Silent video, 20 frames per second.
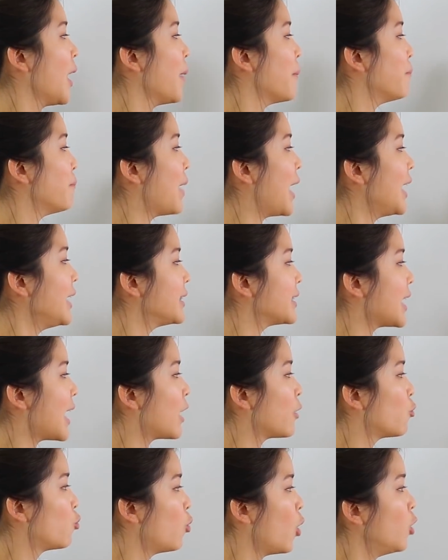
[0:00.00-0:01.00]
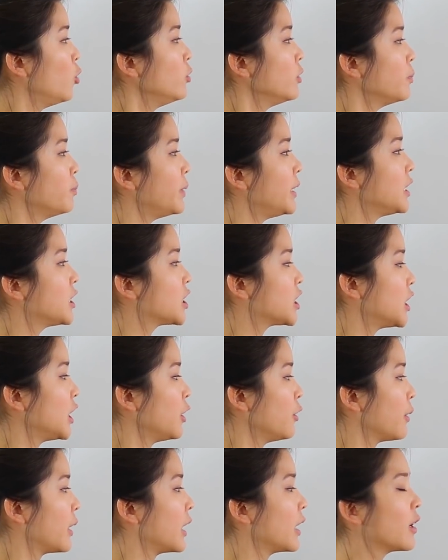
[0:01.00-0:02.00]
My dad won't be
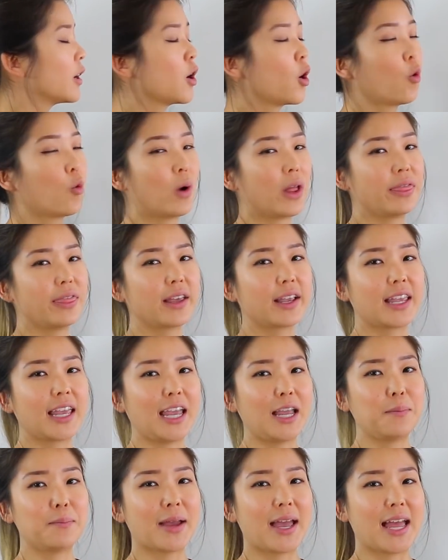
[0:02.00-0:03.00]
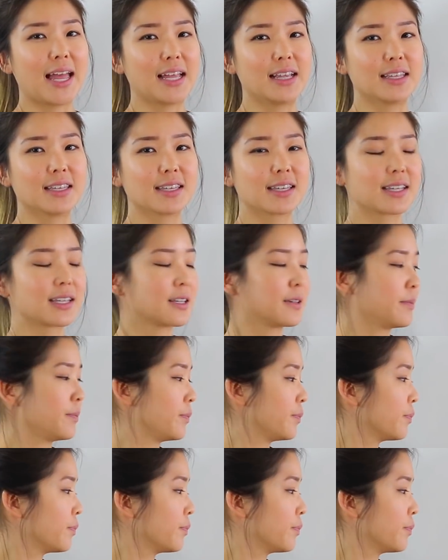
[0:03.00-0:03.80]
cheering when the game ends.